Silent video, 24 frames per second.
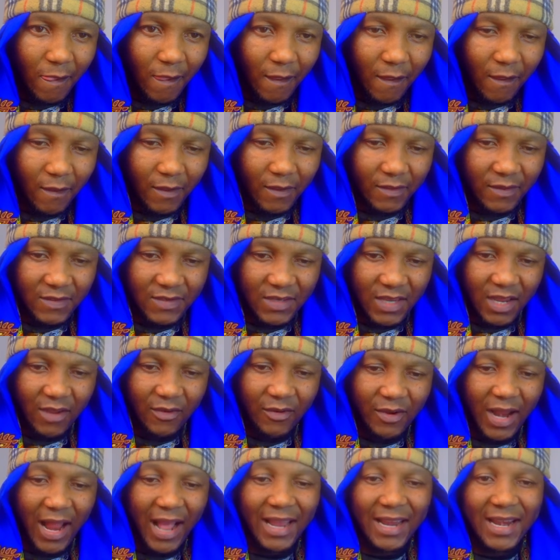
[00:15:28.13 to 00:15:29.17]
okay, the
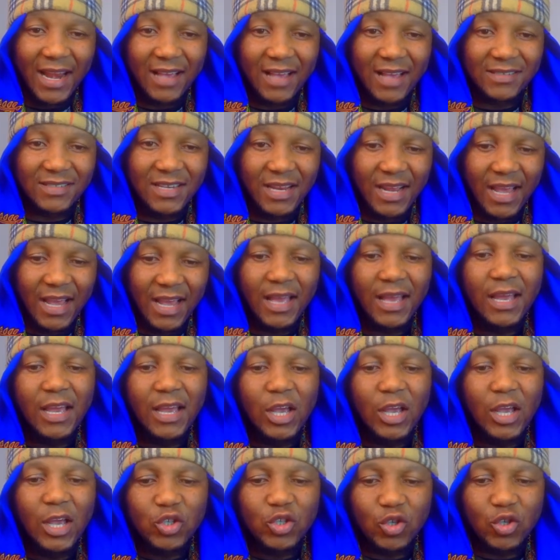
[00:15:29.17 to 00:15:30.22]
second one I cannot see there.
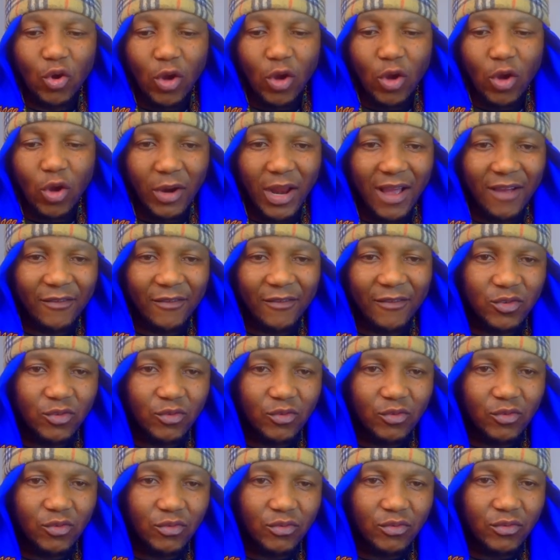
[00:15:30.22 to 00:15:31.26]
So I'm going to have
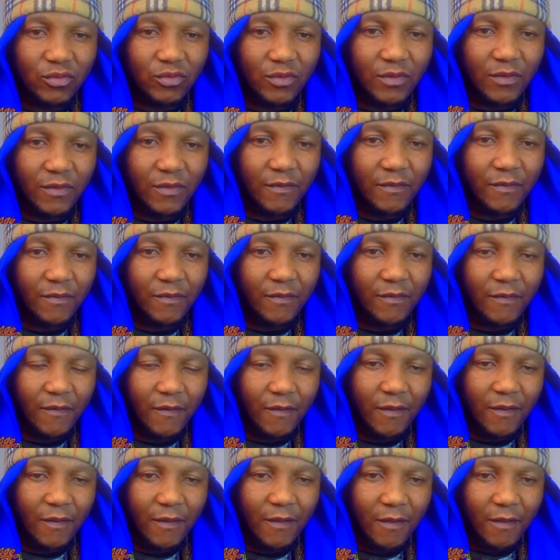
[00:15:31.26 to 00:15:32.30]
to,
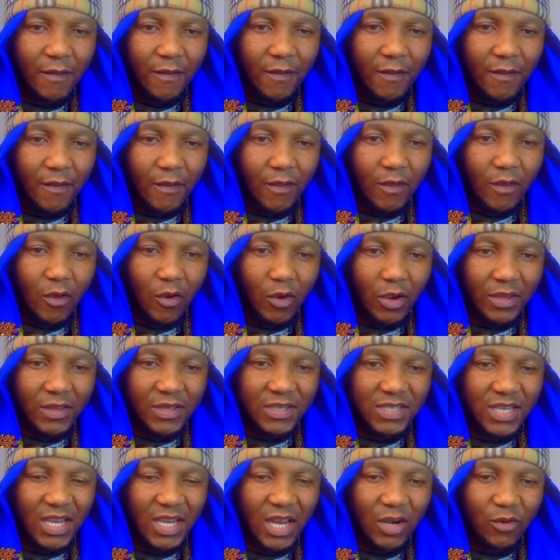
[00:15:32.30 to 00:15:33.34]
okay, the
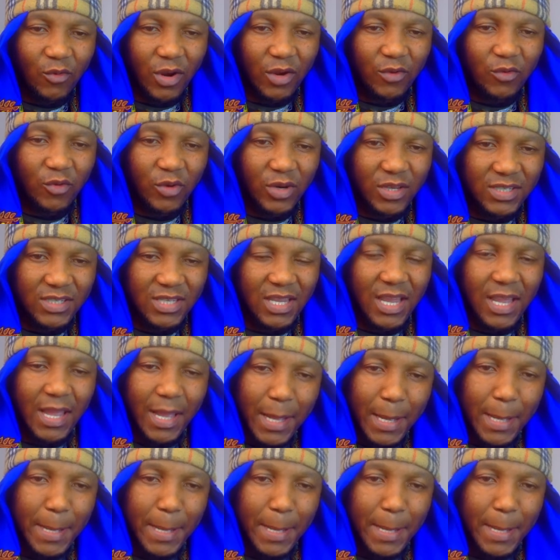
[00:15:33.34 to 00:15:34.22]
second one we're going to say,